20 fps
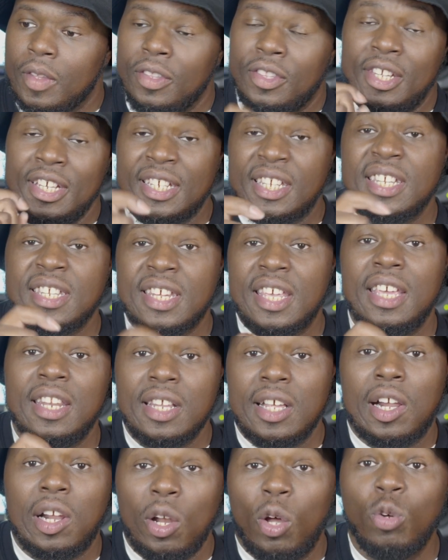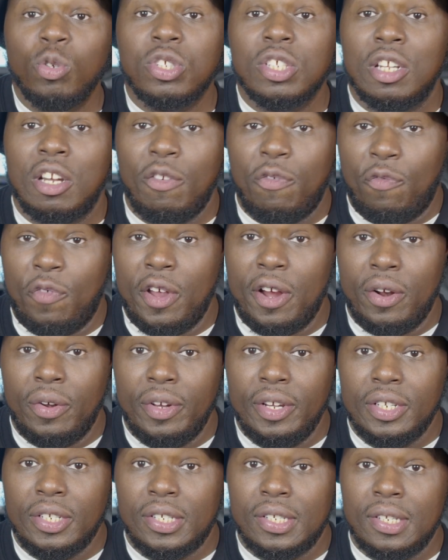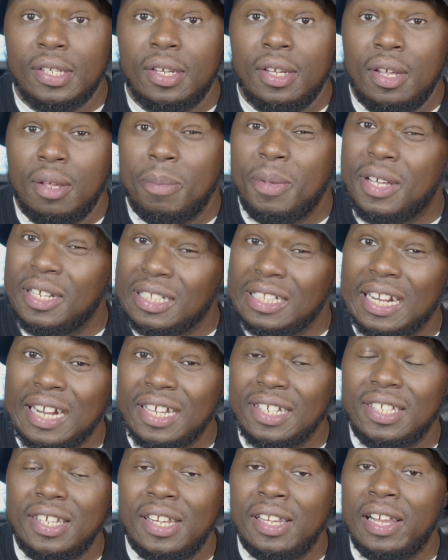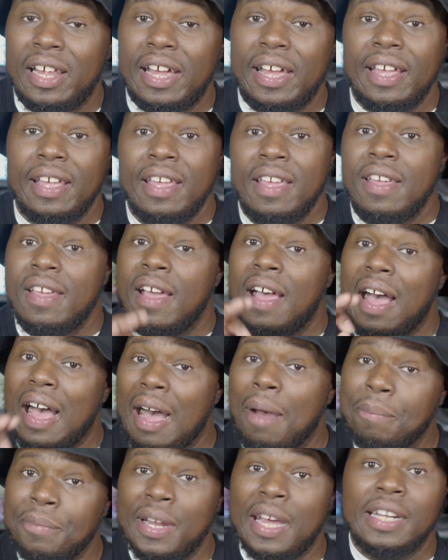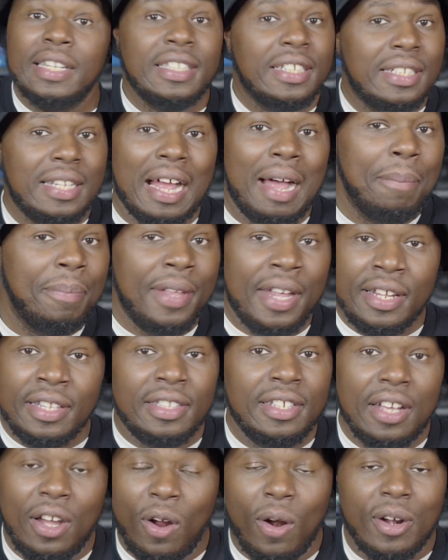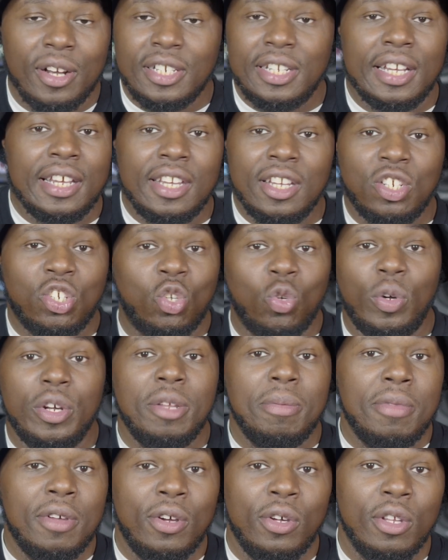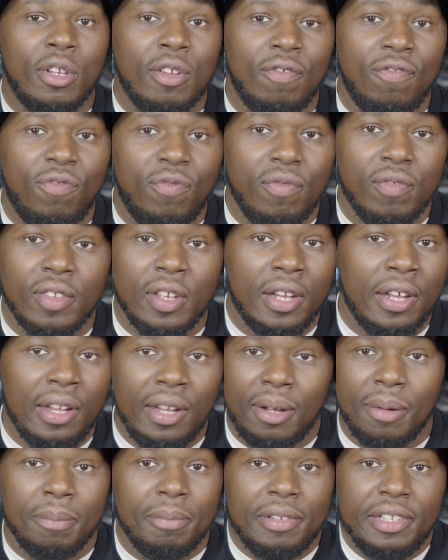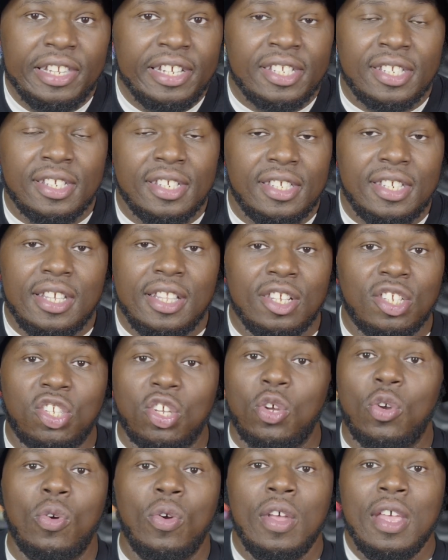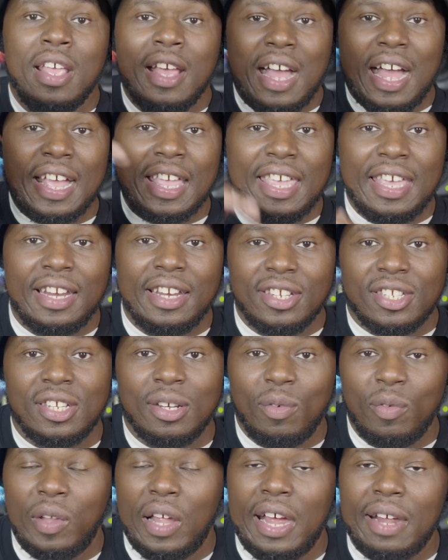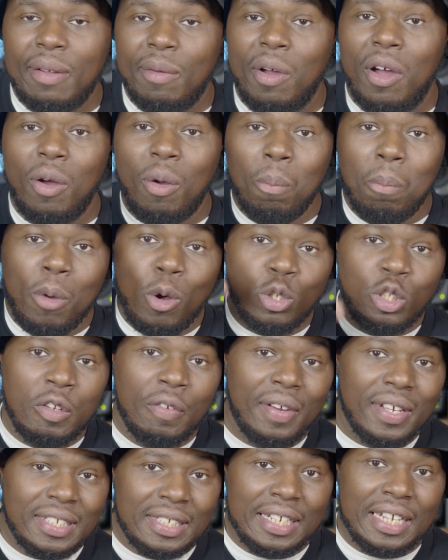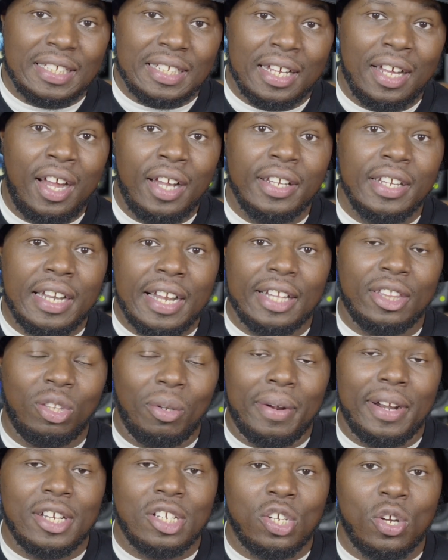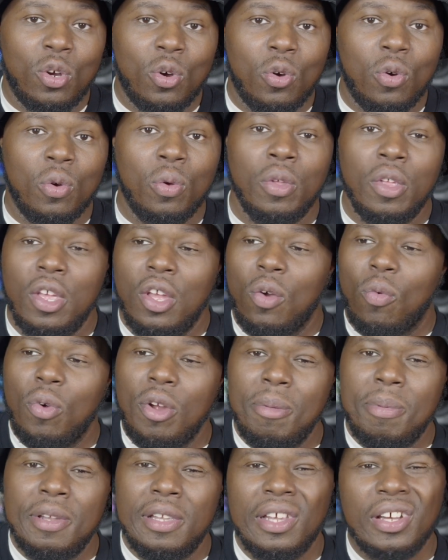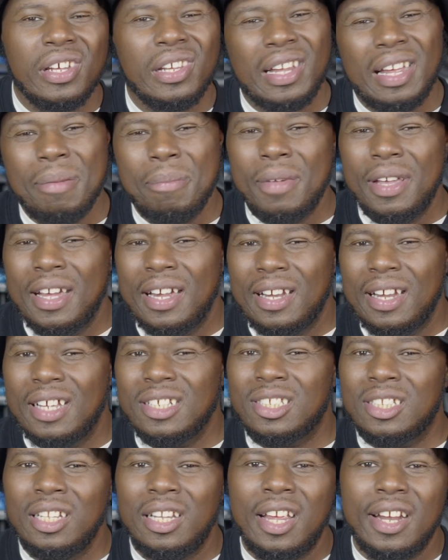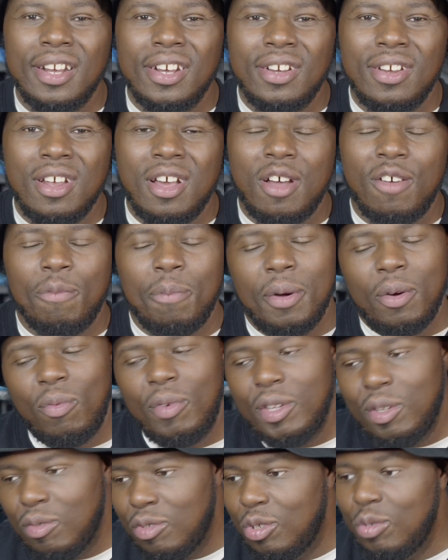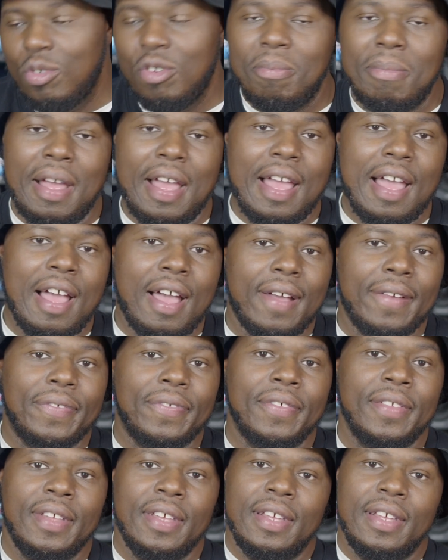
this is getting closer to fairness because like I said, like I'm not the artist that gets 20 million listens either. So I get it, something like most of us that's under that threshold will be looking like, man, that still ain't enough. But when you do the math,